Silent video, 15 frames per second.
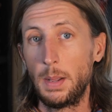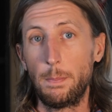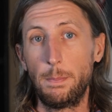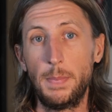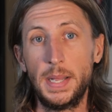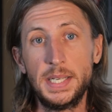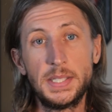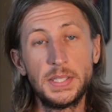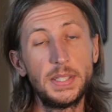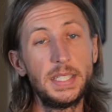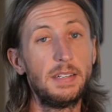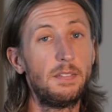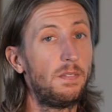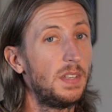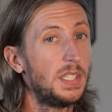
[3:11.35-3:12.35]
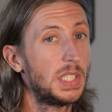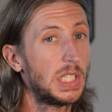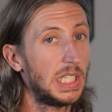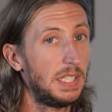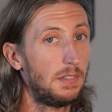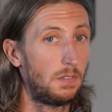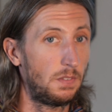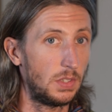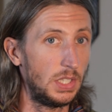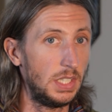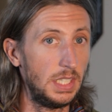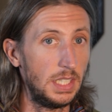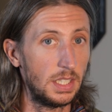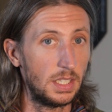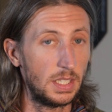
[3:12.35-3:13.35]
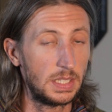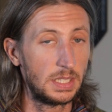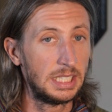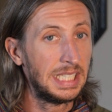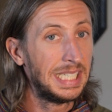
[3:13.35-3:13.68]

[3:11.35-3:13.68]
mentally and physically for years.